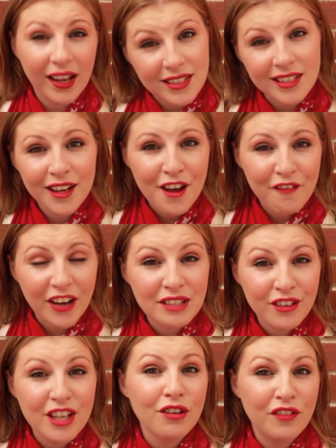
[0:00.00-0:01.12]
And
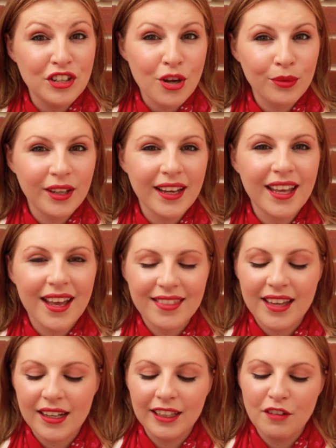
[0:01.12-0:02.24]
vice versa, if you don't like
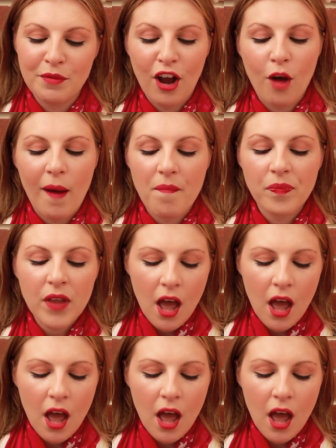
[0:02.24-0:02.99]
it, then leave me a comment.